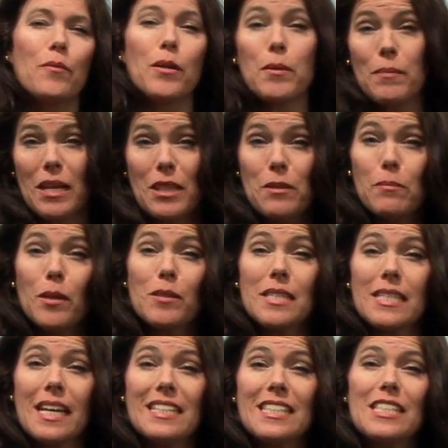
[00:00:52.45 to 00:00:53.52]
Would it make the most
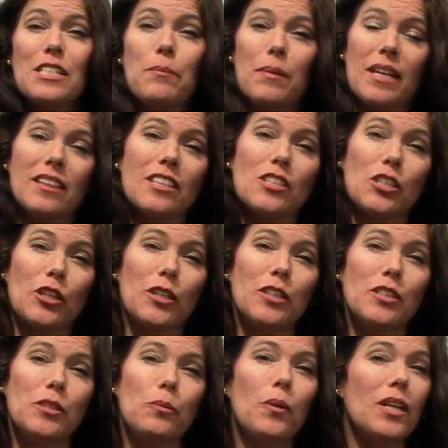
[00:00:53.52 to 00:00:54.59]
sense to be at the
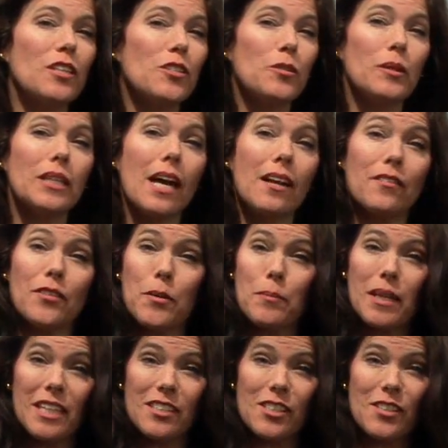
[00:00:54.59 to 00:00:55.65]
church where you do a lot of your
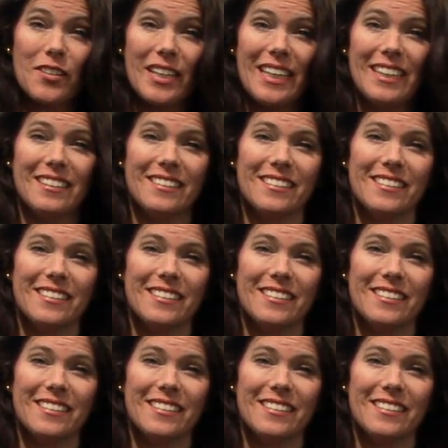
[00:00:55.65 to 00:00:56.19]
ministry?